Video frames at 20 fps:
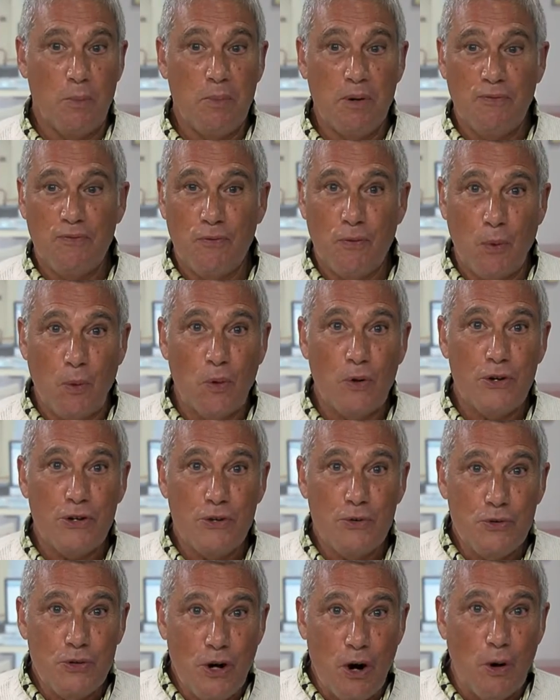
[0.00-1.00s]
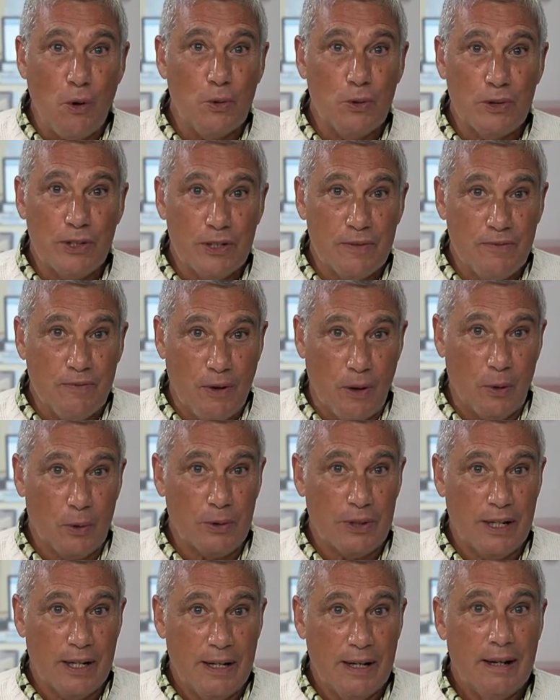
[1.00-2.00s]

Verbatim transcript: before you go to vote